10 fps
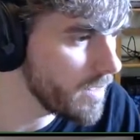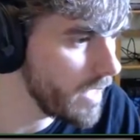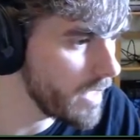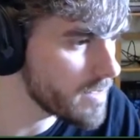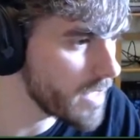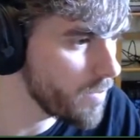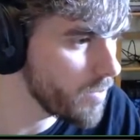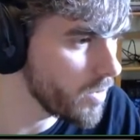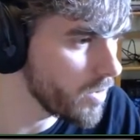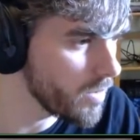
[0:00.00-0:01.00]

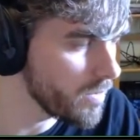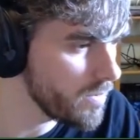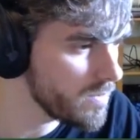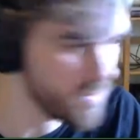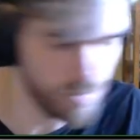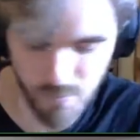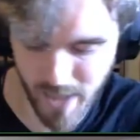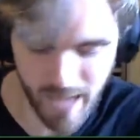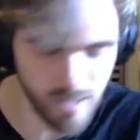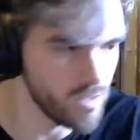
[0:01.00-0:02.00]
example
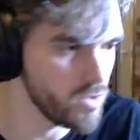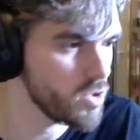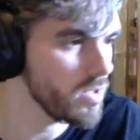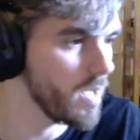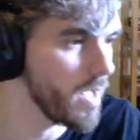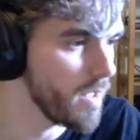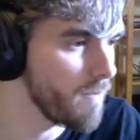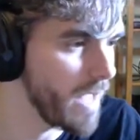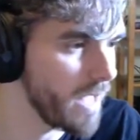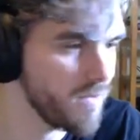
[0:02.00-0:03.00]
package
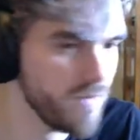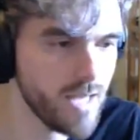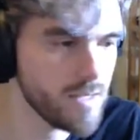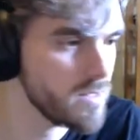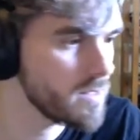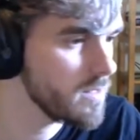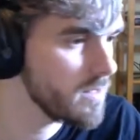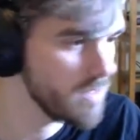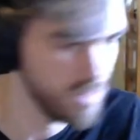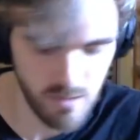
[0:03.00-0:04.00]
manifest
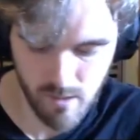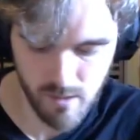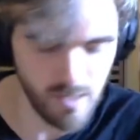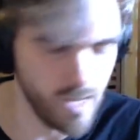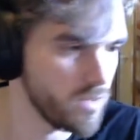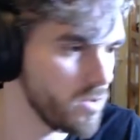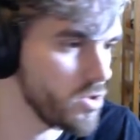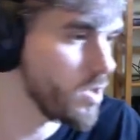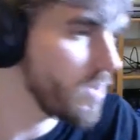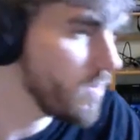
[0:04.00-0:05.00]
that I could
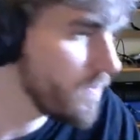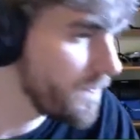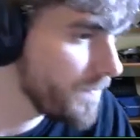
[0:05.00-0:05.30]
show.